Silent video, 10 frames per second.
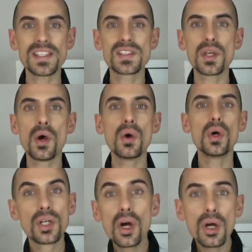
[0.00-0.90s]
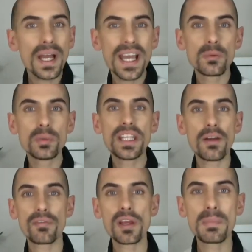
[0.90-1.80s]
So go ahead with their
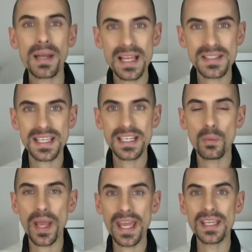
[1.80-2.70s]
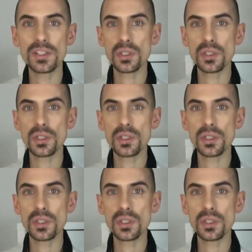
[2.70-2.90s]
free plans anyway.